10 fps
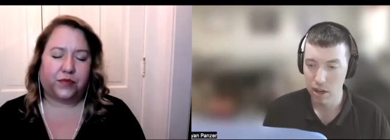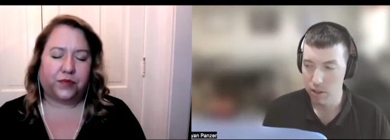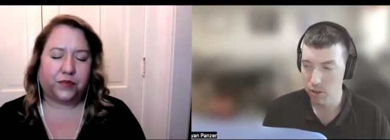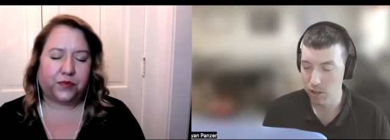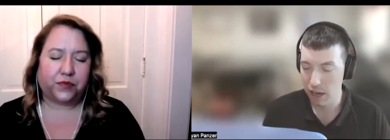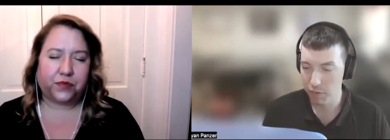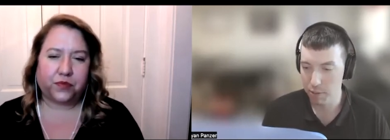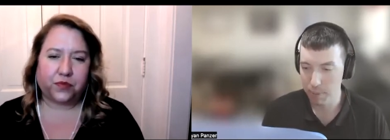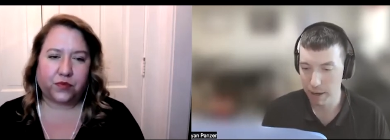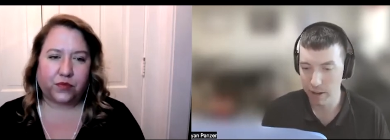Speaker 1: there's a lot of
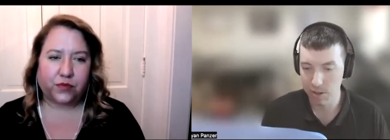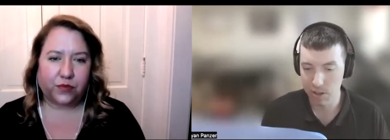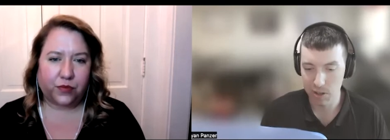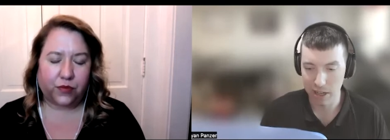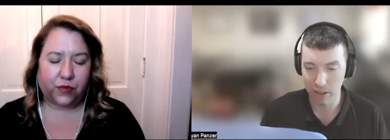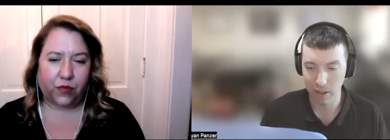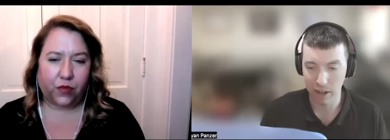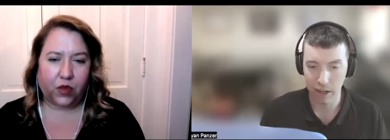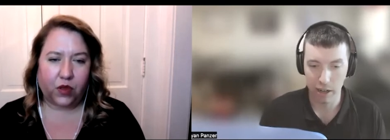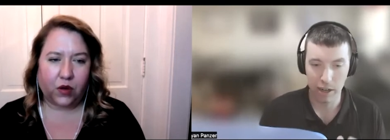comparisons that look
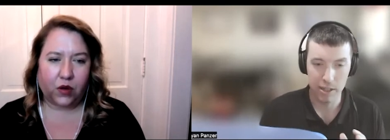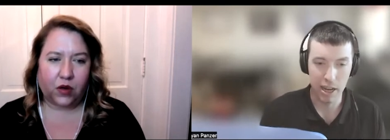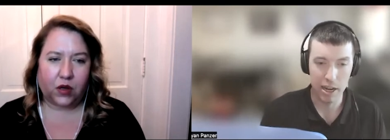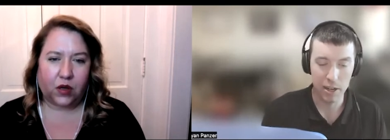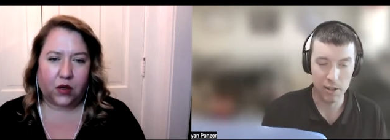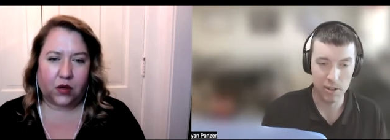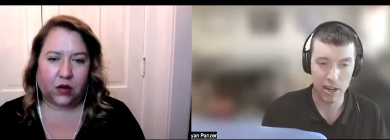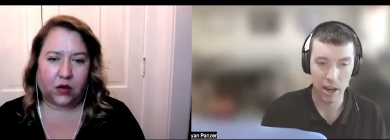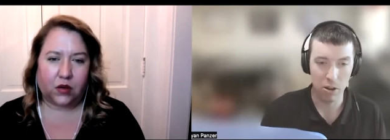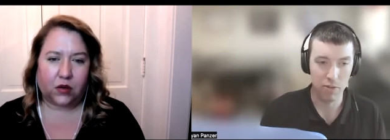at attendance
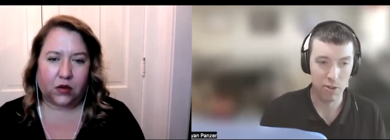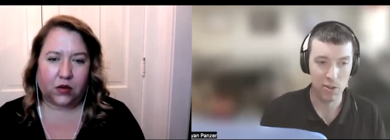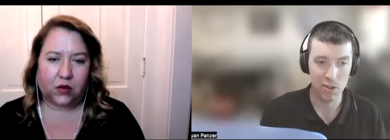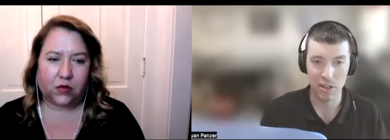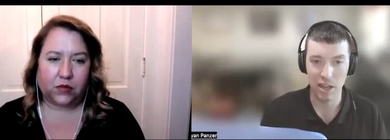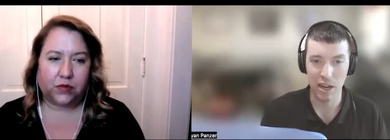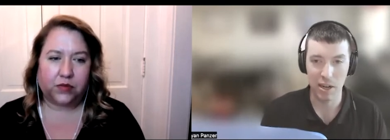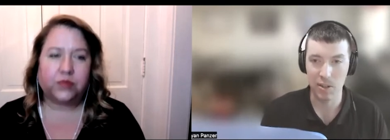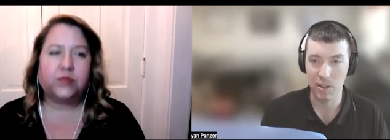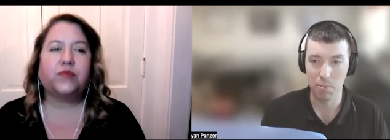now versus
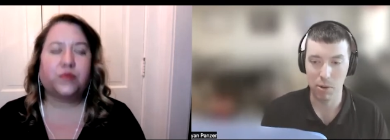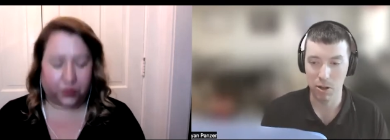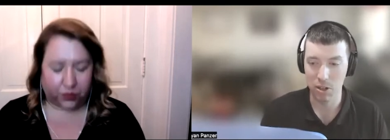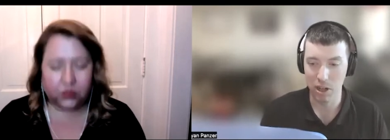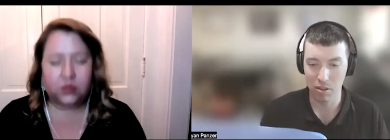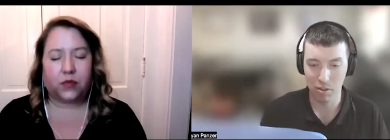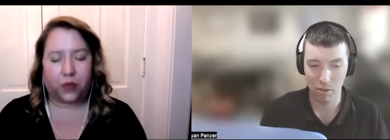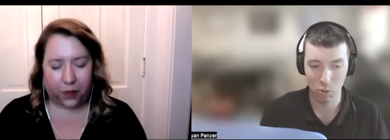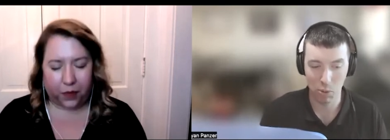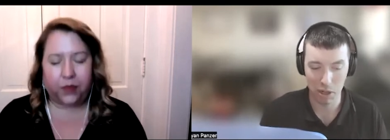attendance on March 8th,
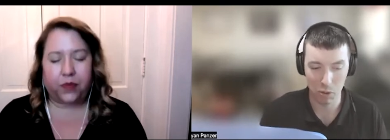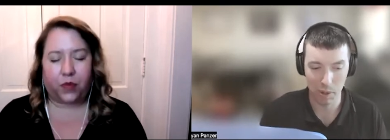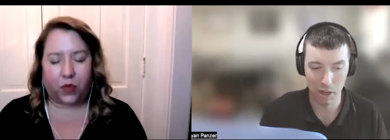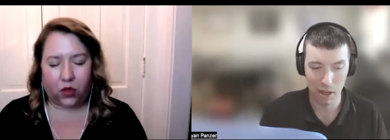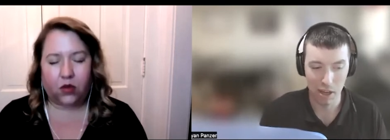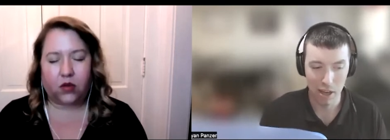2020.